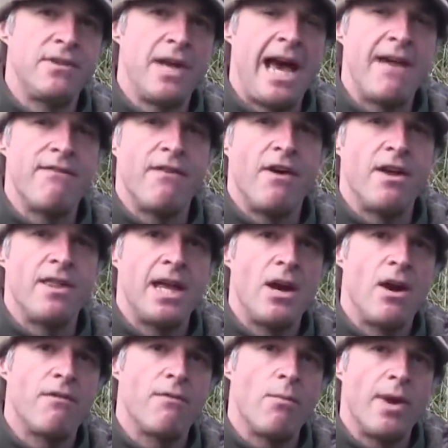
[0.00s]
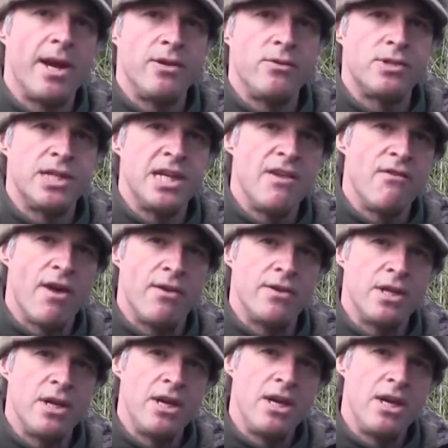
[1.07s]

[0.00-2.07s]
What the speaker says: to how far they are from where you zeroed,